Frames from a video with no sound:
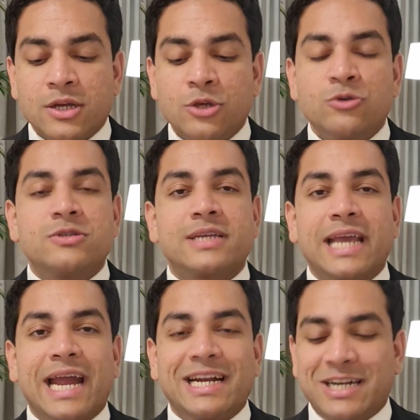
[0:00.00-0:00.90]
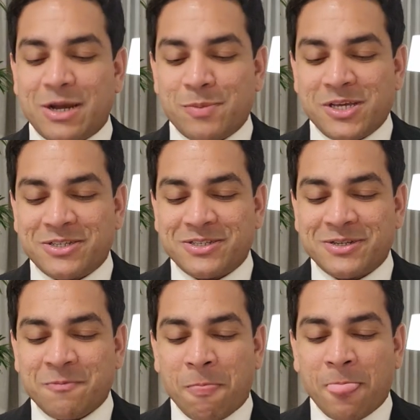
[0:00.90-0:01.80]
You scared
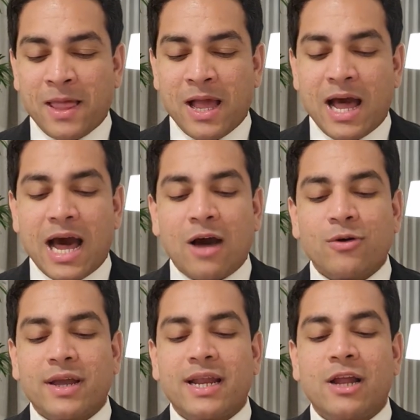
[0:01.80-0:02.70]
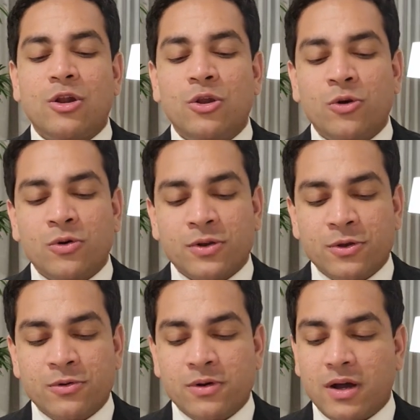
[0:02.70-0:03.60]
dummies. How can I lure
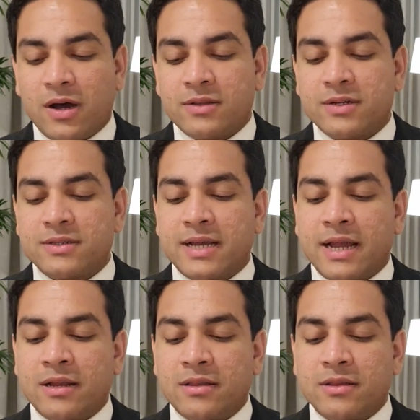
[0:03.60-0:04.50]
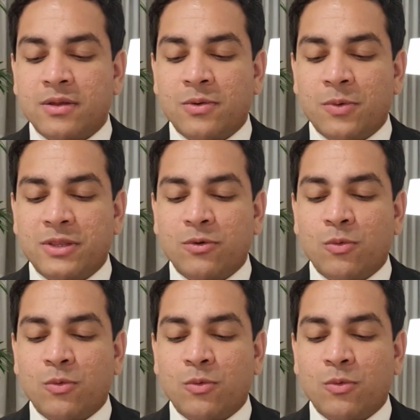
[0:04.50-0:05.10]
you other than with the